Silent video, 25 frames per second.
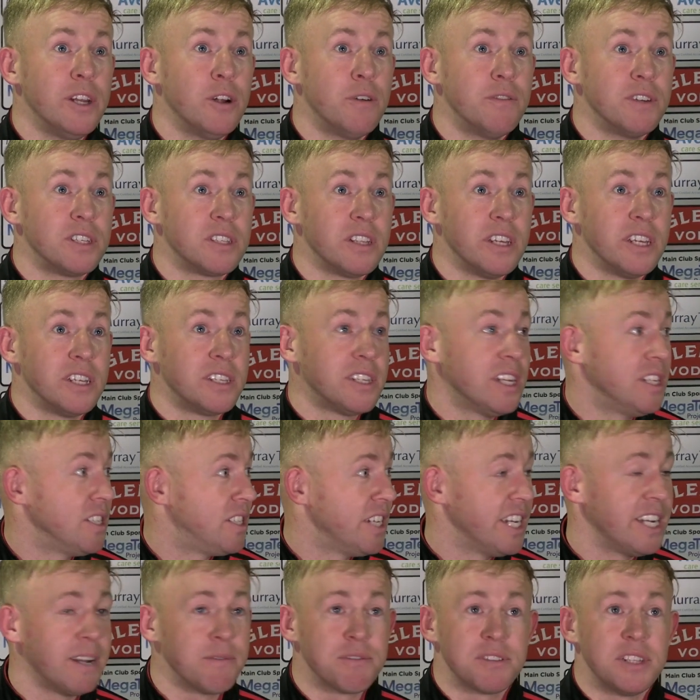Then obviously
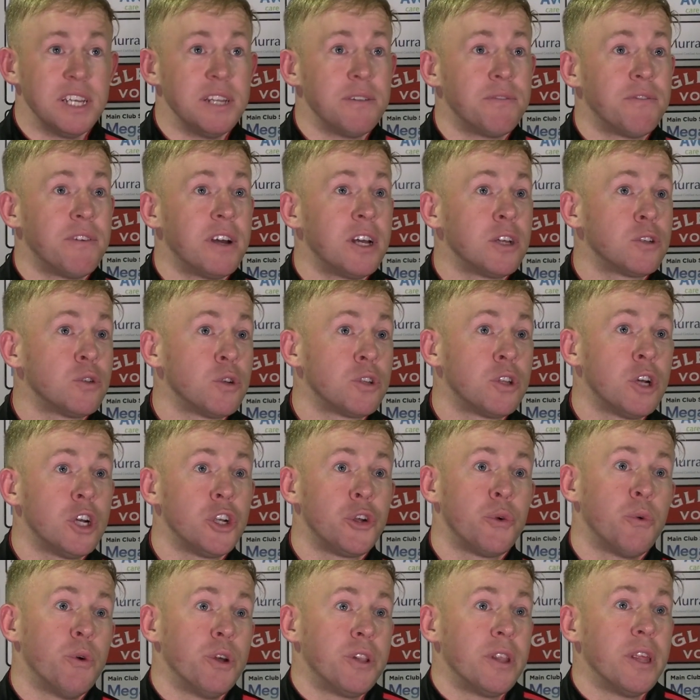since then I've stayed fit, so
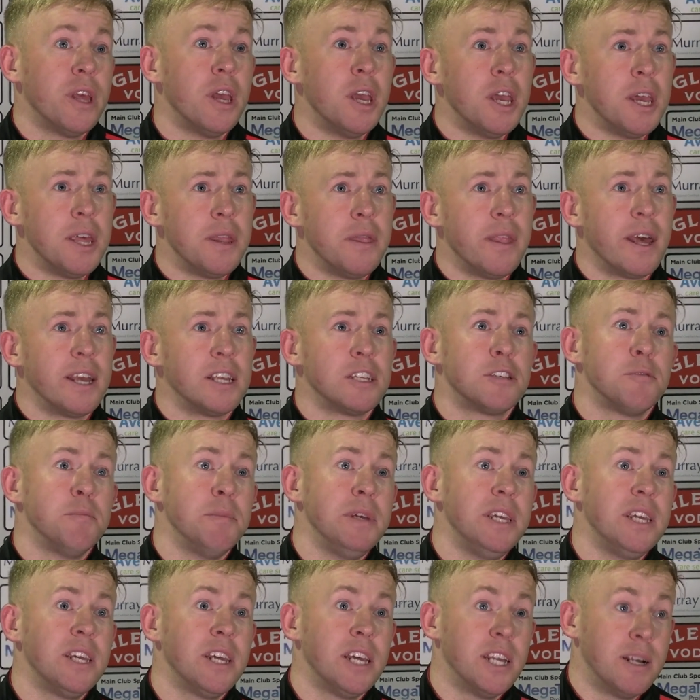touch wood, and
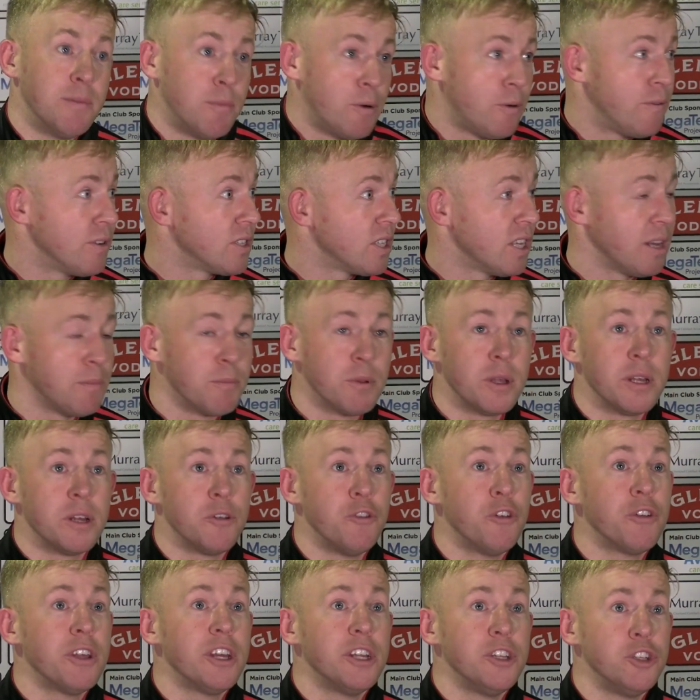that's me, and I'm obviously I'm
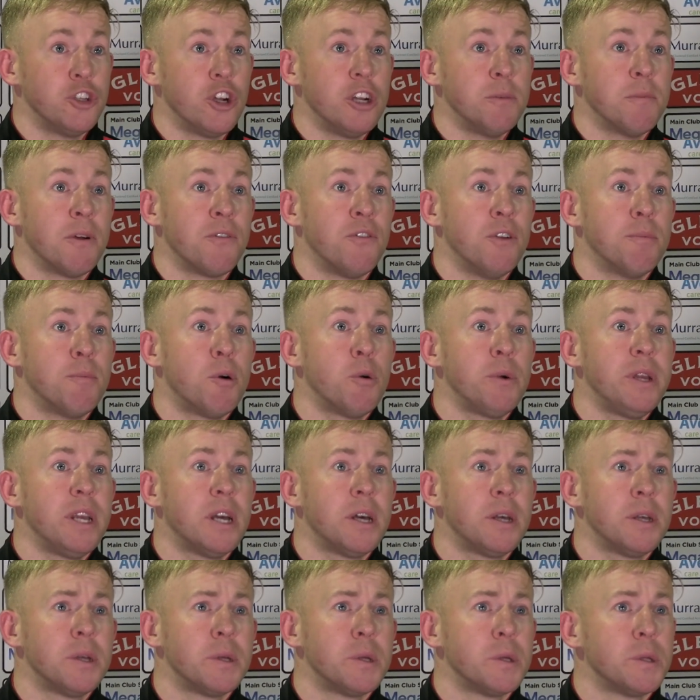really enjoying my football
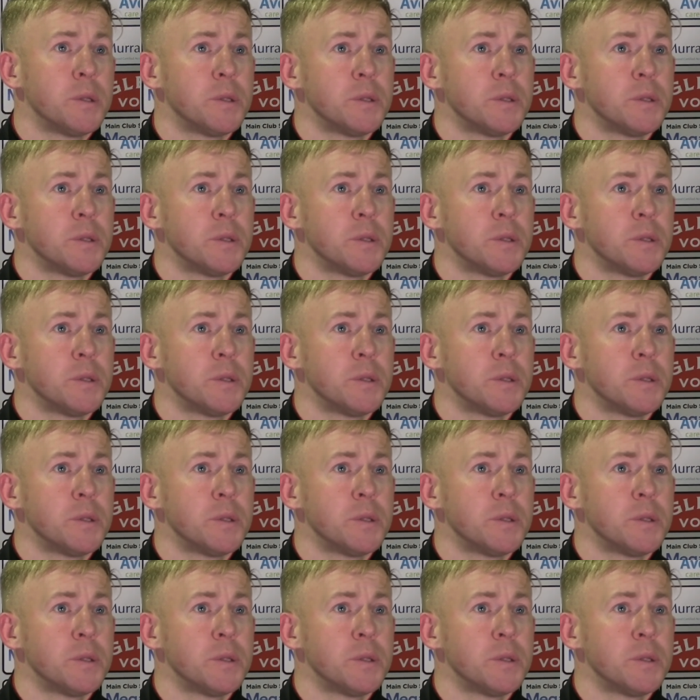here.